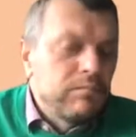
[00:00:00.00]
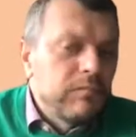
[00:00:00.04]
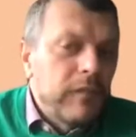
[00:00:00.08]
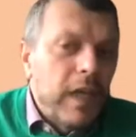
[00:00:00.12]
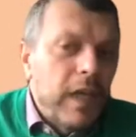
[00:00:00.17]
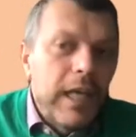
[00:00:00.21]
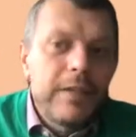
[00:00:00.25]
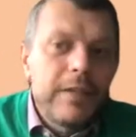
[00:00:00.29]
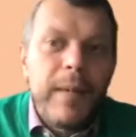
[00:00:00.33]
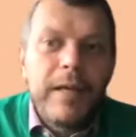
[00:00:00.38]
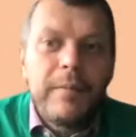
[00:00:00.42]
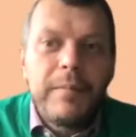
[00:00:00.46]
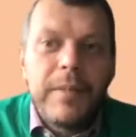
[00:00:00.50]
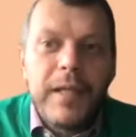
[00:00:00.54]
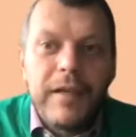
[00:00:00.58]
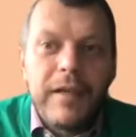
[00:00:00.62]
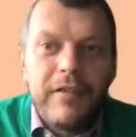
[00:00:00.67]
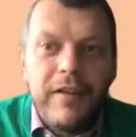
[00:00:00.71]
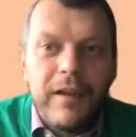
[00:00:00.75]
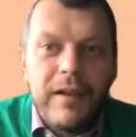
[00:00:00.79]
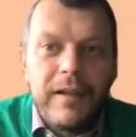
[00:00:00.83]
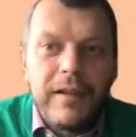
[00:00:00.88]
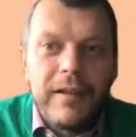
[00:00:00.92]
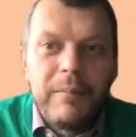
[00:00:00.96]
It might
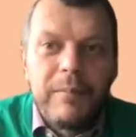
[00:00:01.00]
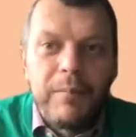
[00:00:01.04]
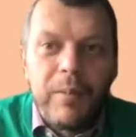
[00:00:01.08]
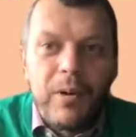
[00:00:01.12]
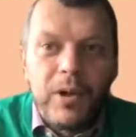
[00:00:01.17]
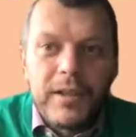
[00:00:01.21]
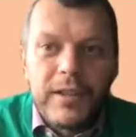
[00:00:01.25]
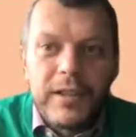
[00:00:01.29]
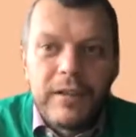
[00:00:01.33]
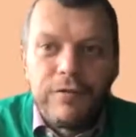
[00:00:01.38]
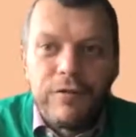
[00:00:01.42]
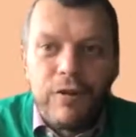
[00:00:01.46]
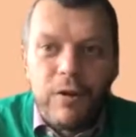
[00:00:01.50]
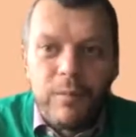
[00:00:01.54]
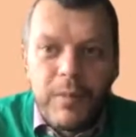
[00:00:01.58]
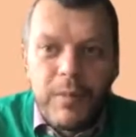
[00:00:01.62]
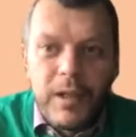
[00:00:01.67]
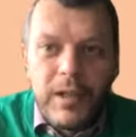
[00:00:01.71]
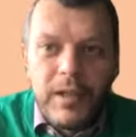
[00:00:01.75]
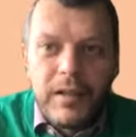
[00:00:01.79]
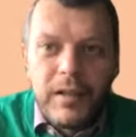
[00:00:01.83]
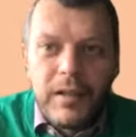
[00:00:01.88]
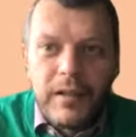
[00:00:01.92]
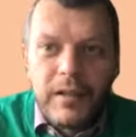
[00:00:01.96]
be important from
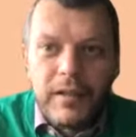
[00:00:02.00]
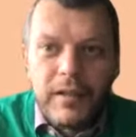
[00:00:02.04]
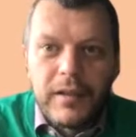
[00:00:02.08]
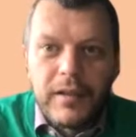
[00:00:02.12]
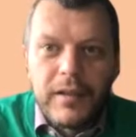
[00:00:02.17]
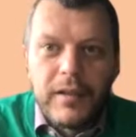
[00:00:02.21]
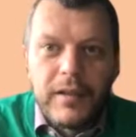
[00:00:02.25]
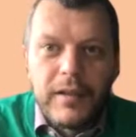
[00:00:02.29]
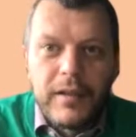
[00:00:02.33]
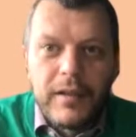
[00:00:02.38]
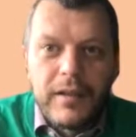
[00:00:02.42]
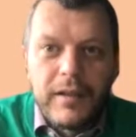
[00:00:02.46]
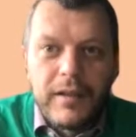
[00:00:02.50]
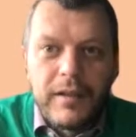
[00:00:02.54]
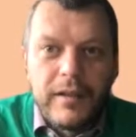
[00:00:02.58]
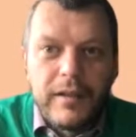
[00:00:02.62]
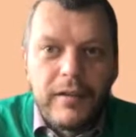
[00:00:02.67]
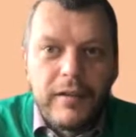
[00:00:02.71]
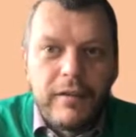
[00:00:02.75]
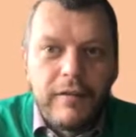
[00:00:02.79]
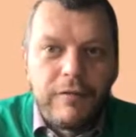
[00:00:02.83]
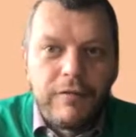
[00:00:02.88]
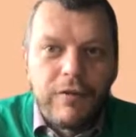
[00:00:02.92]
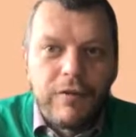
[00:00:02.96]

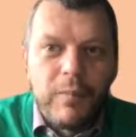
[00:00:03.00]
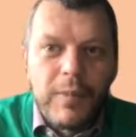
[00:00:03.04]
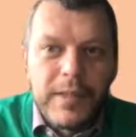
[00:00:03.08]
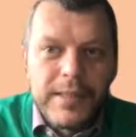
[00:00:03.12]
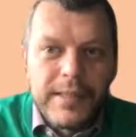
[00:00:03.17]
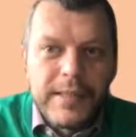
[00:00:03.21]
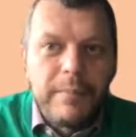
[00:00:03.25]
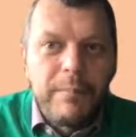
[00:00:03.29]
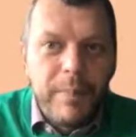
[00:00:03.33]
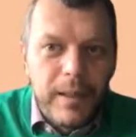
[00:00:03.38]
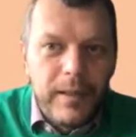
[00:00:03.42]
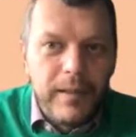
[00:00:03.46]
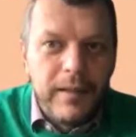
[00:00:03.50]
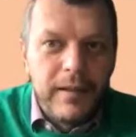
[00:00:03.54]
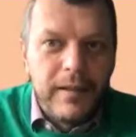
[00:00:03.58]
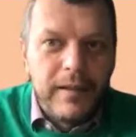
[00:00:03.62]
a simple